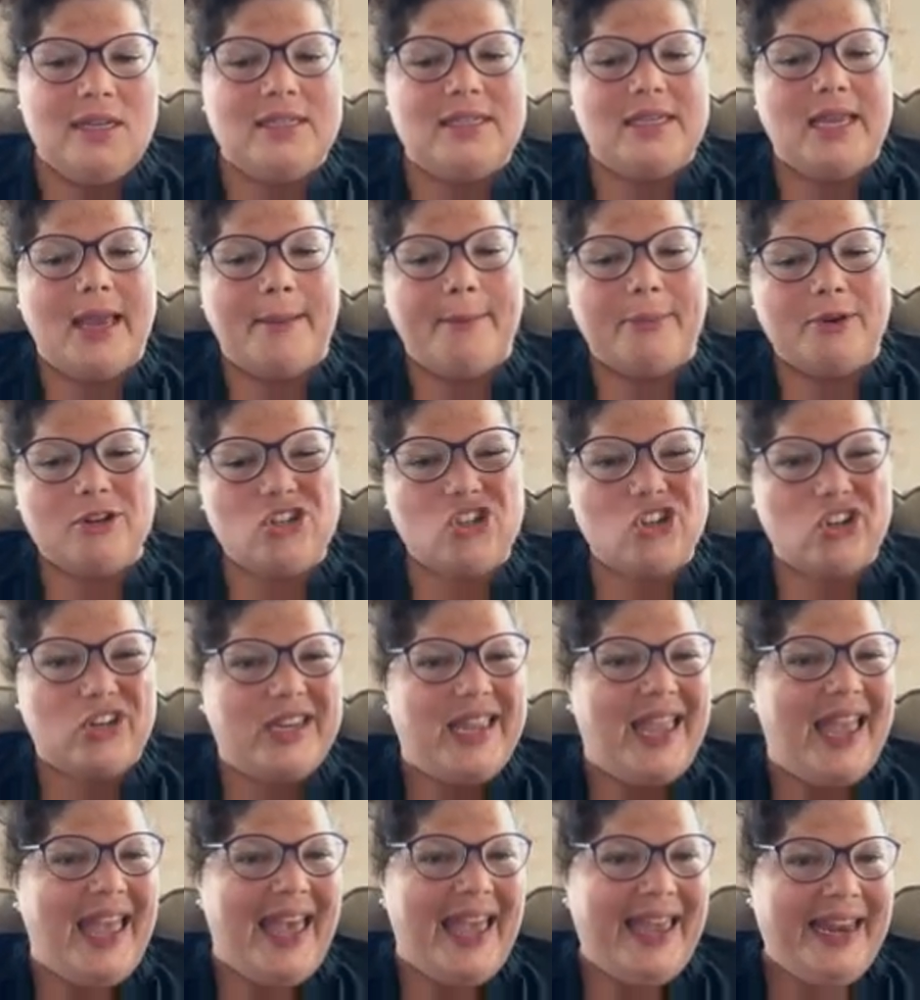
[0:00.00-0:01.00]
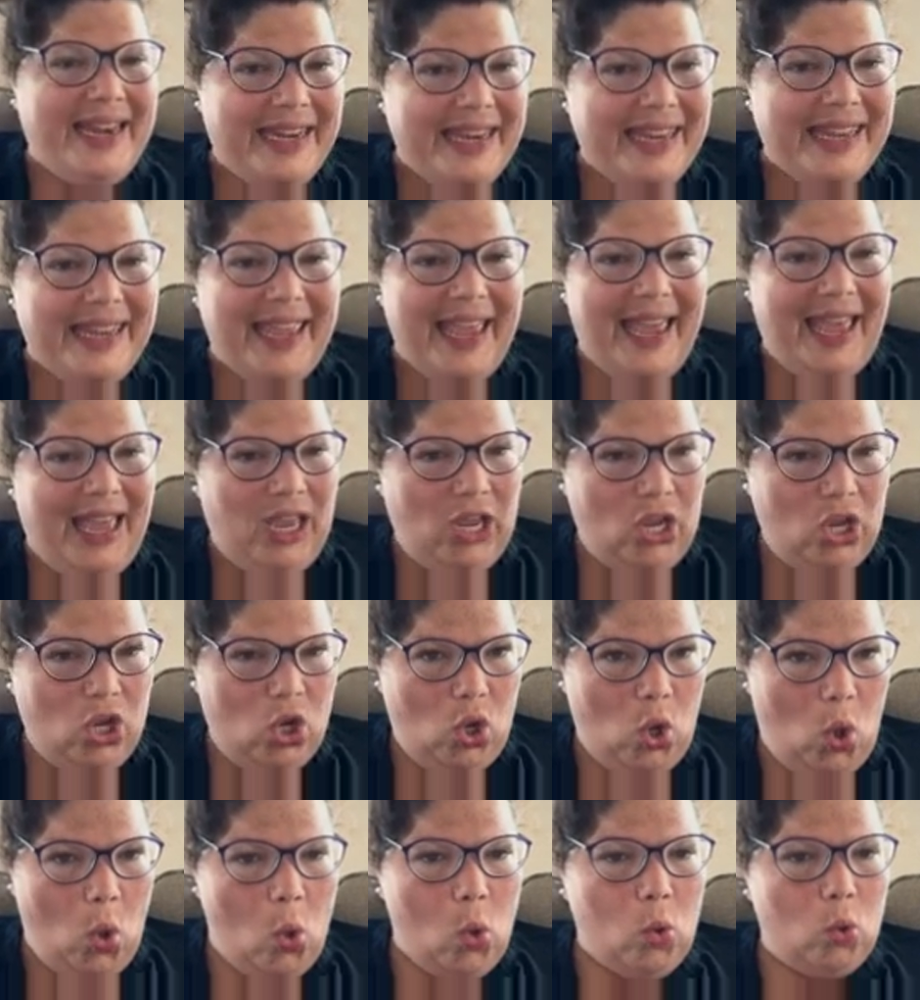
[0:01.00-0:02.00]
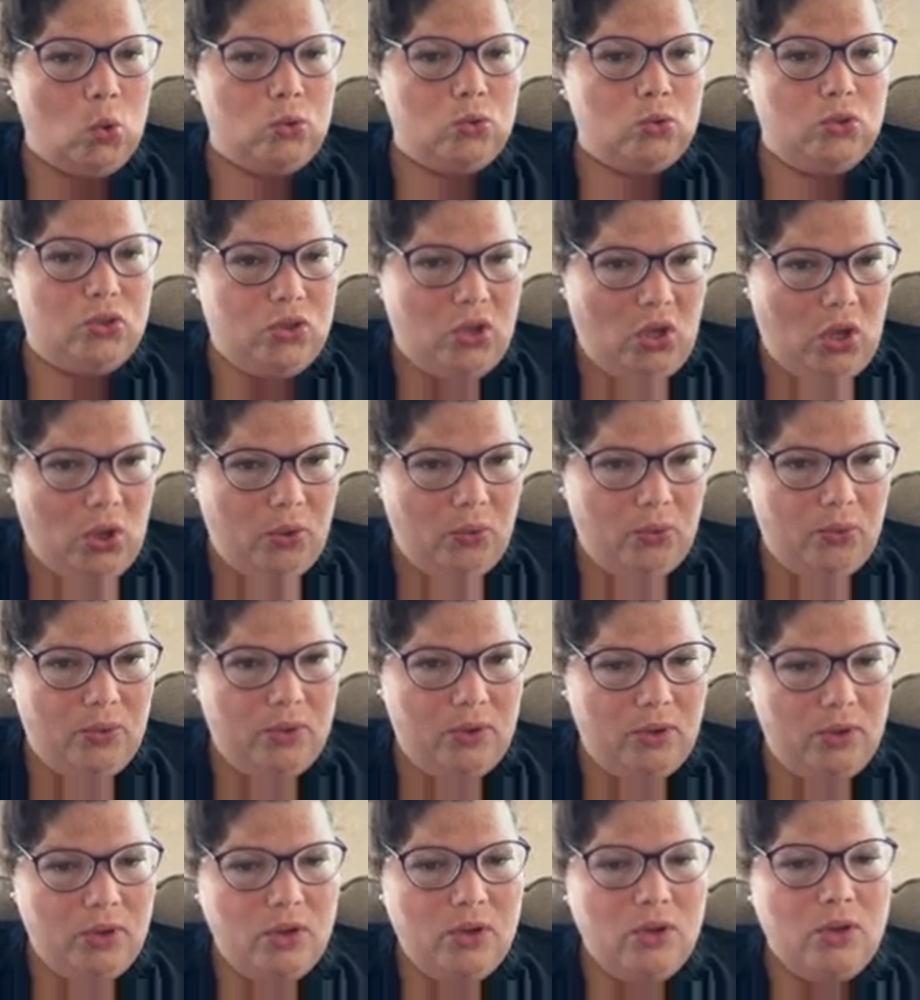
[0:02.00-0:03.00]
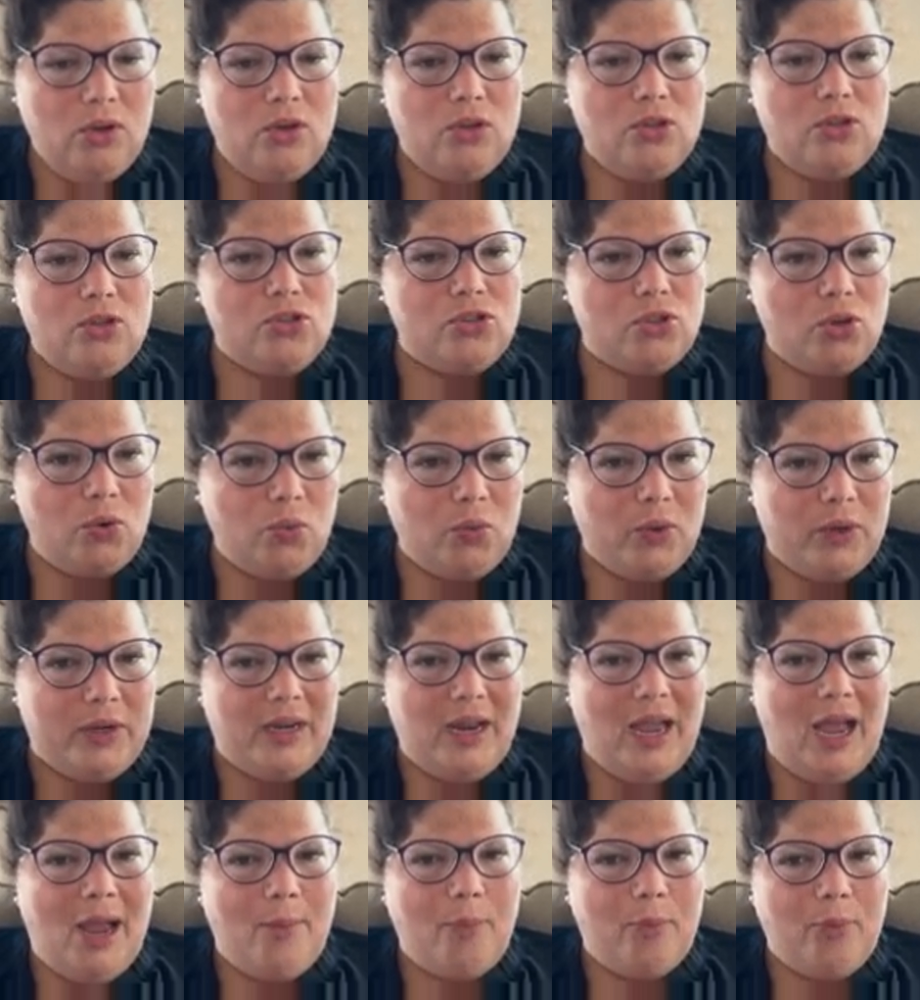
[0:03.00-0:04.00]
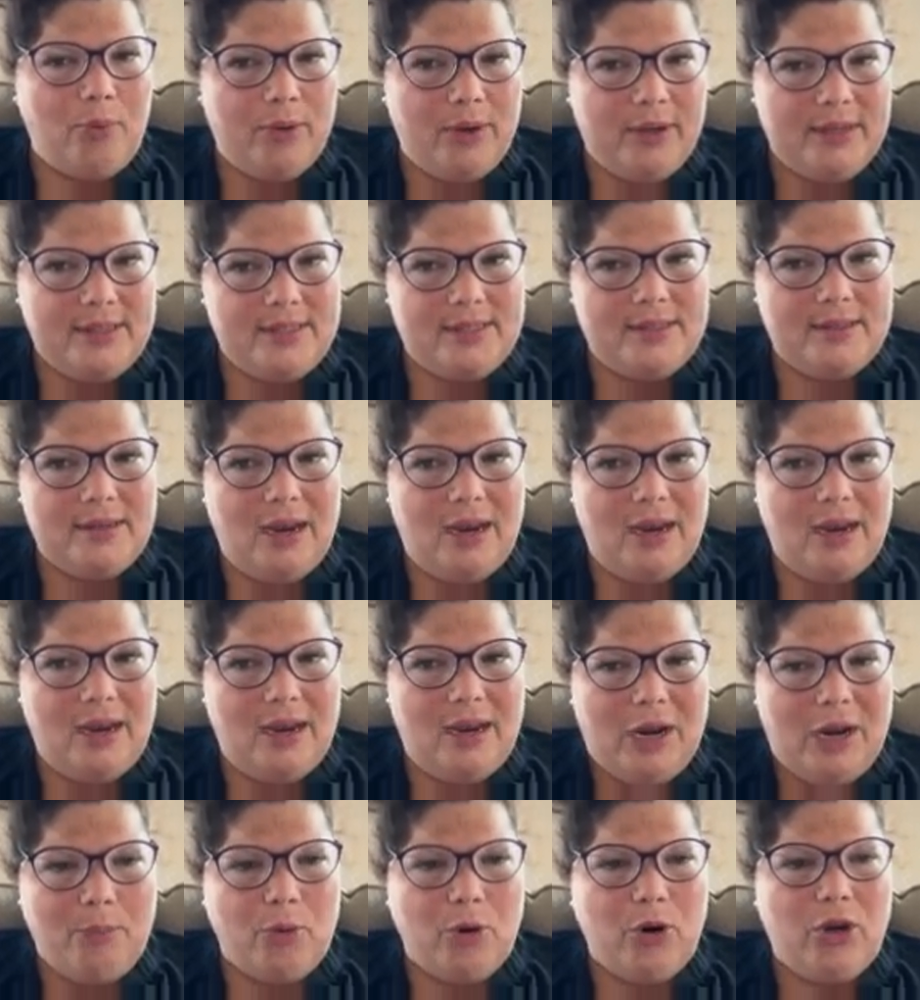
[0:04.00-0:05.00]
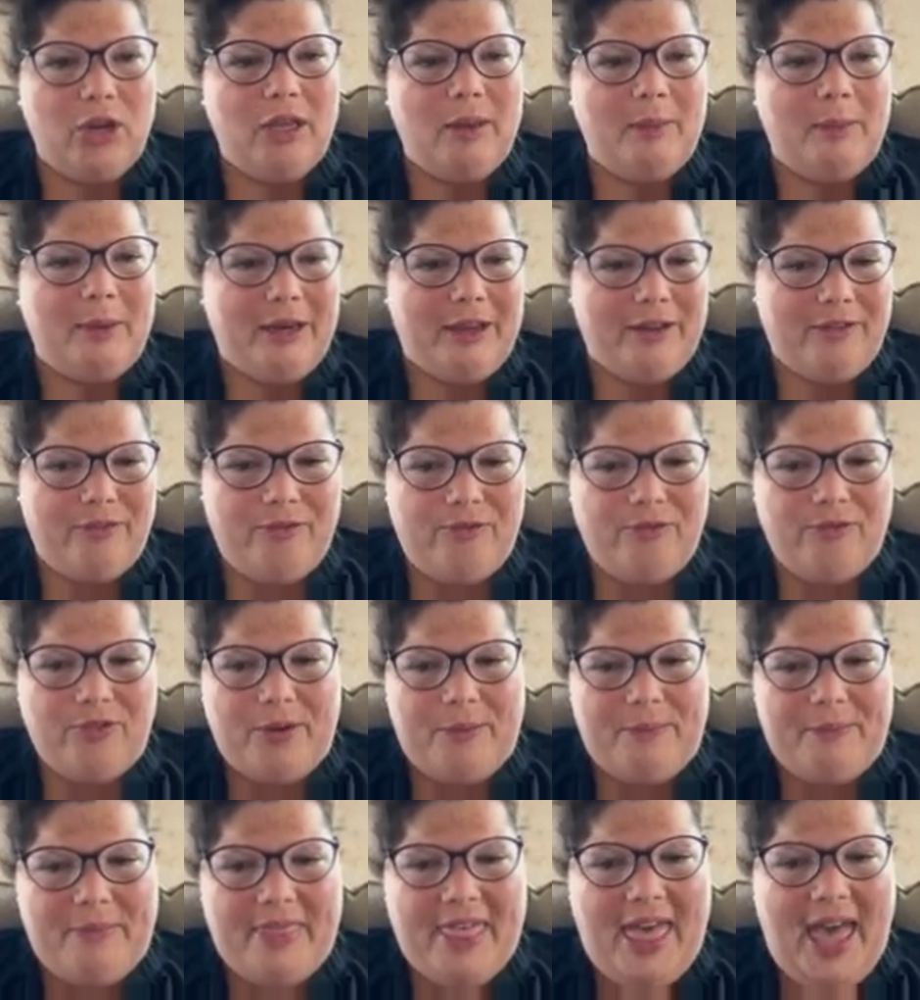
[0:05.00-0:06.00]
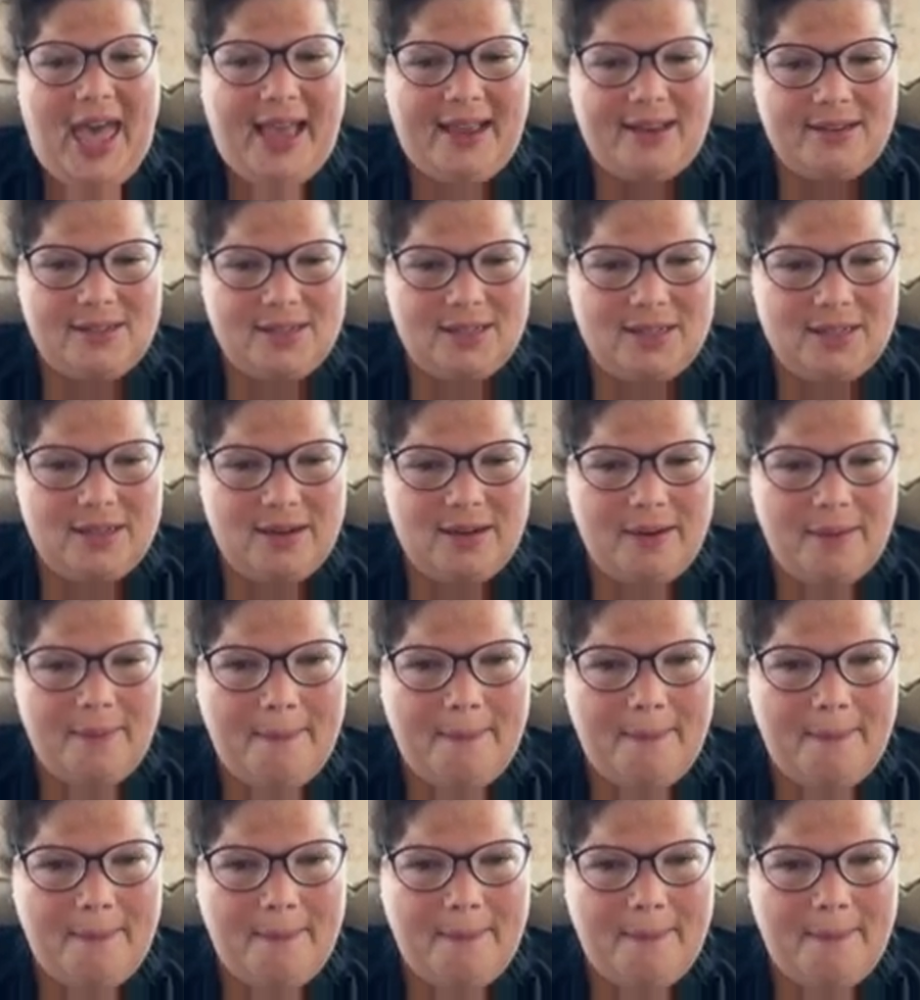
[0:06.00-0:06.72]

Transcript: Temperature can get cold though, so we're not prohibited from that.